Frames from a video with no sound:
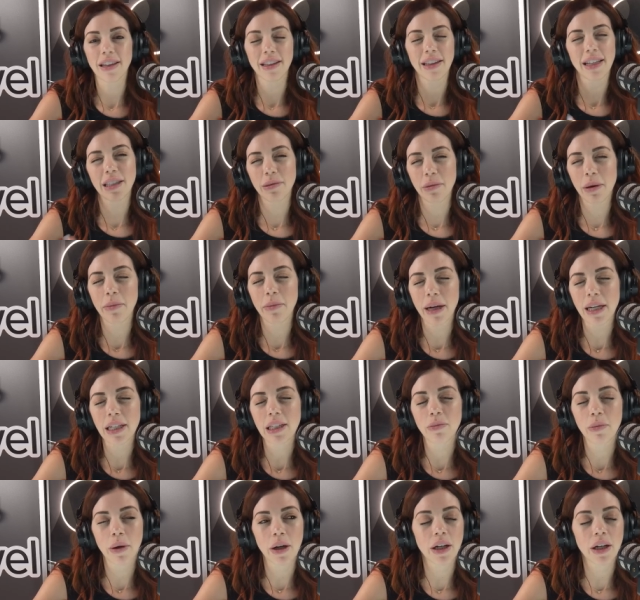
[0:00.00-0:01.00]
Like that's been my
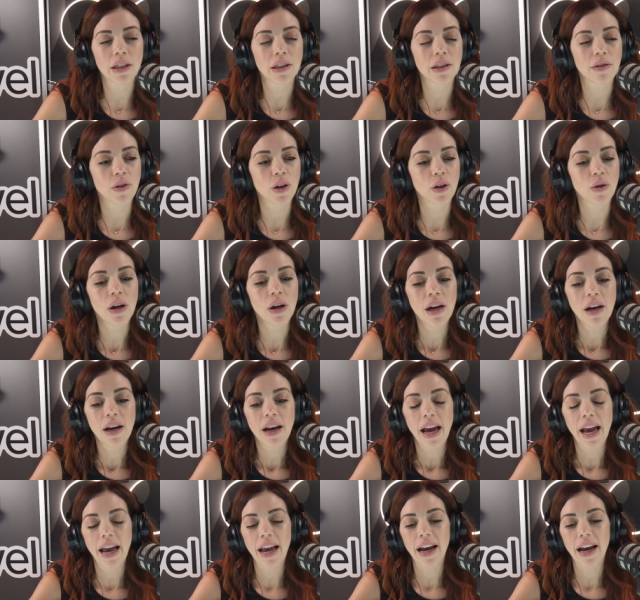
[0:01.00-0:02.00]
experience of you.
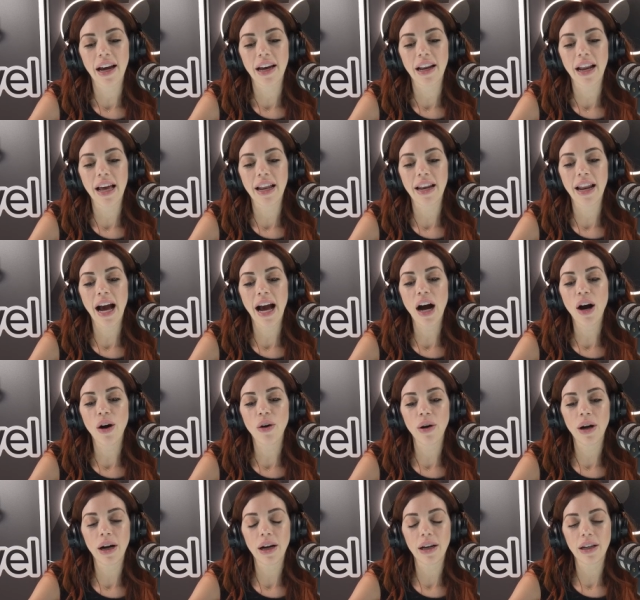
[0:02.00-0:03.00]
And and
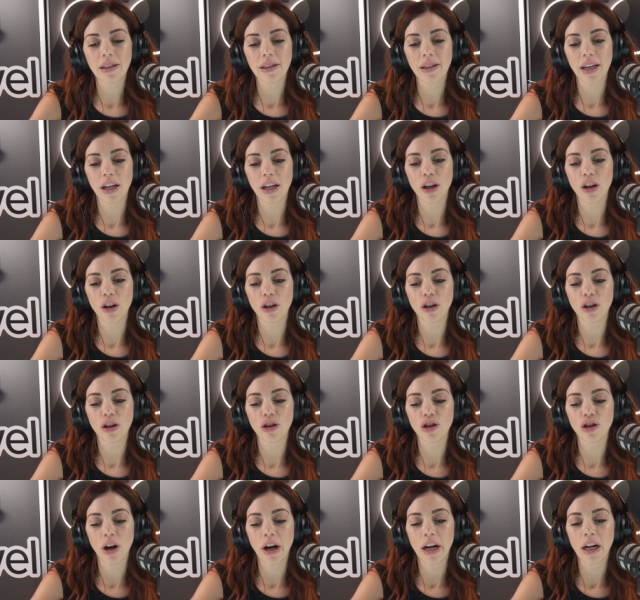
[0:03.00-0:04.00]
now it's like
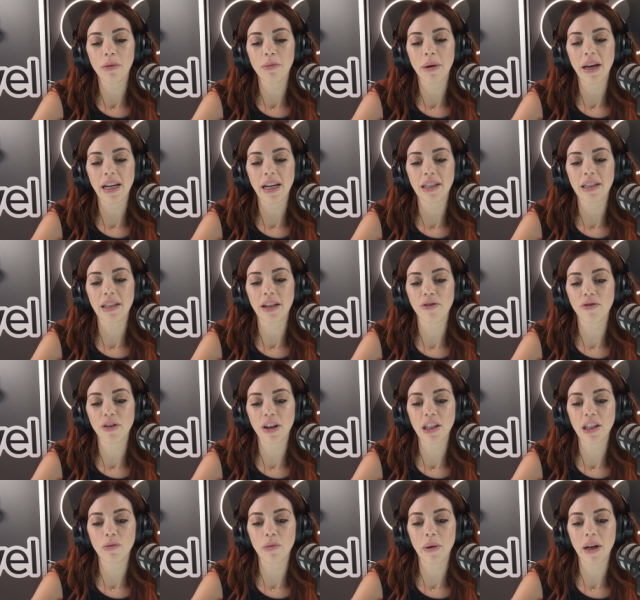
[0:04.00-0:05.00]
you're trying to make a
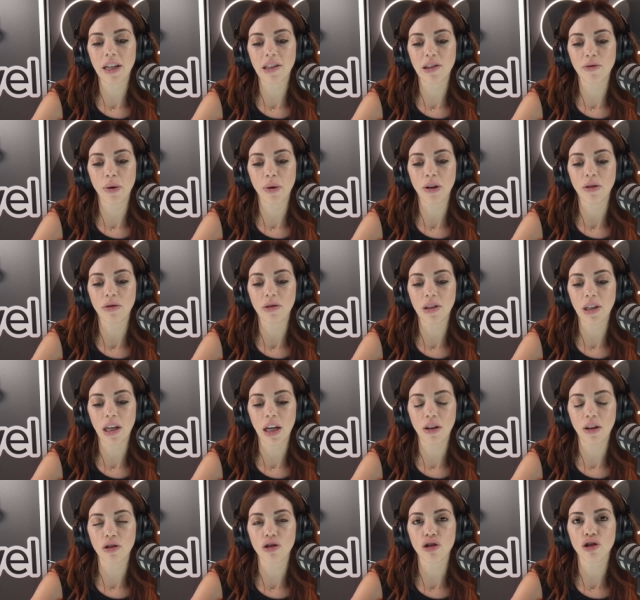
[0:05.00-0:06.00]
difference because of what you
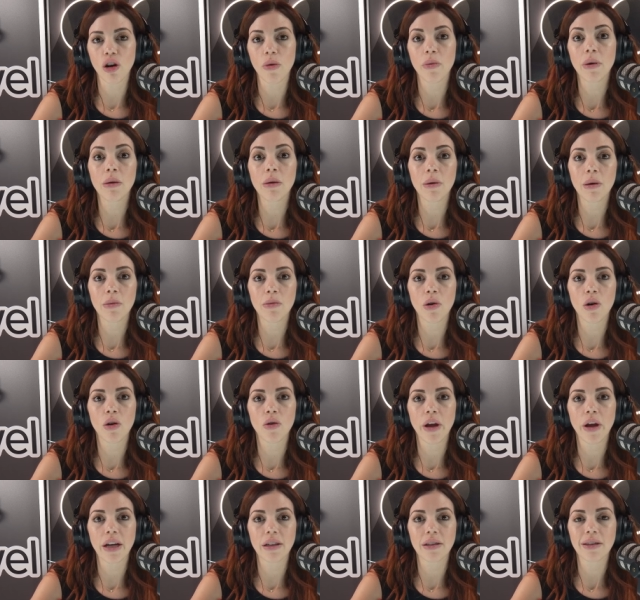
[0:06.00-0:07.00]
see. And there's so many
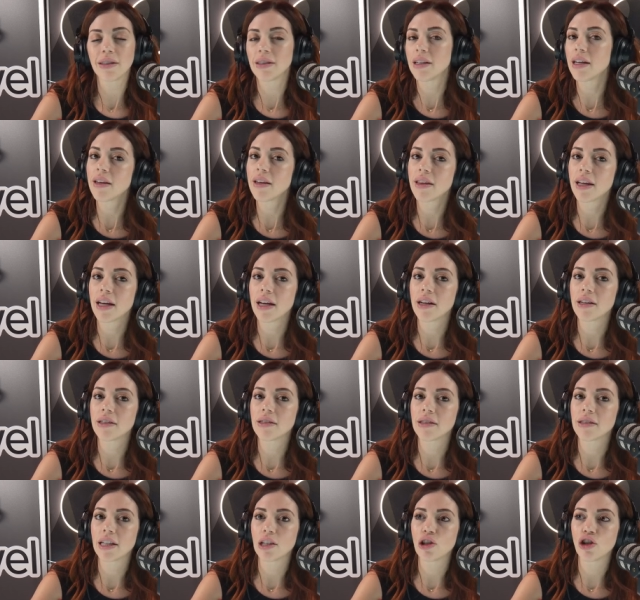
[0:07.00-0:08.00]
people that see
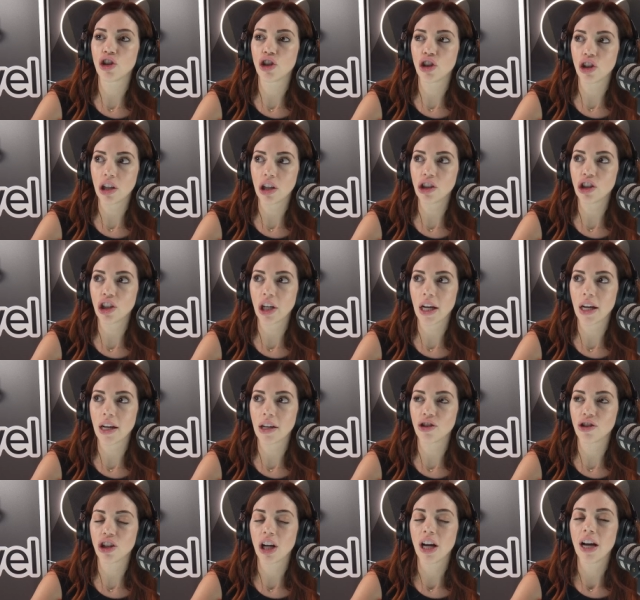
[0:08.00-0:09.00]
things that should
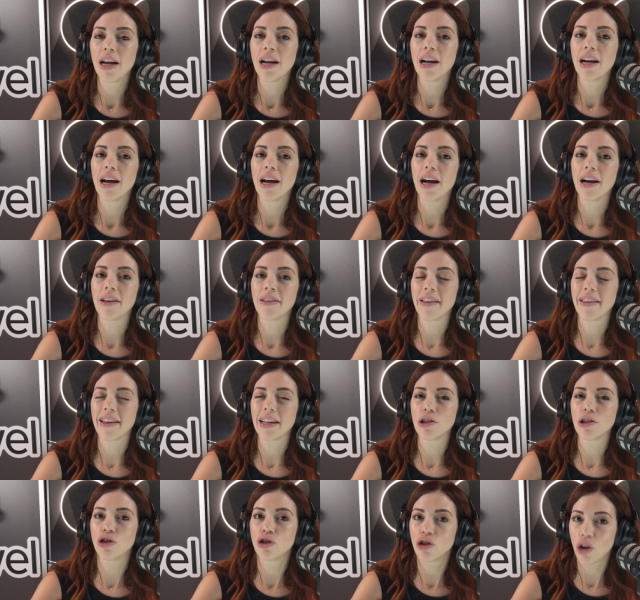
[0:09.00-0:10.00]
change and then
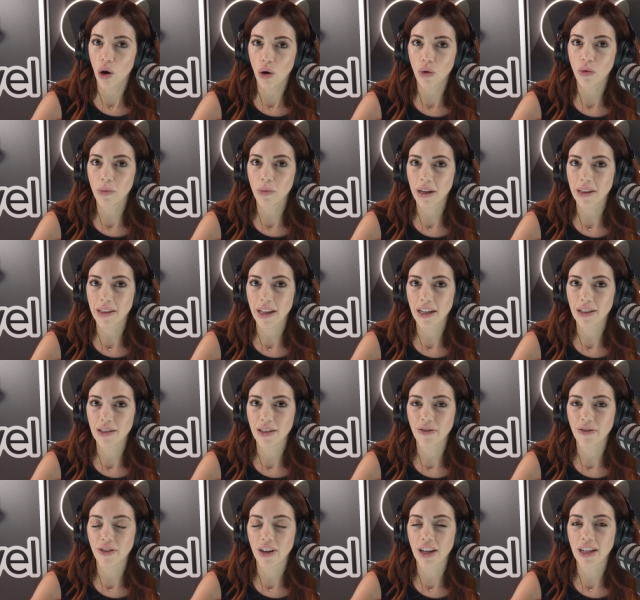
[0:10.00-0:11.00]
they don't make that
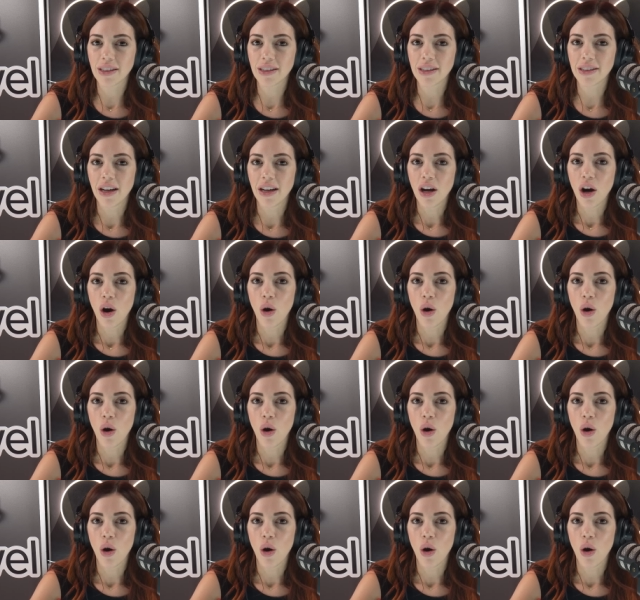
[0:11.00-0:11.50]
difference.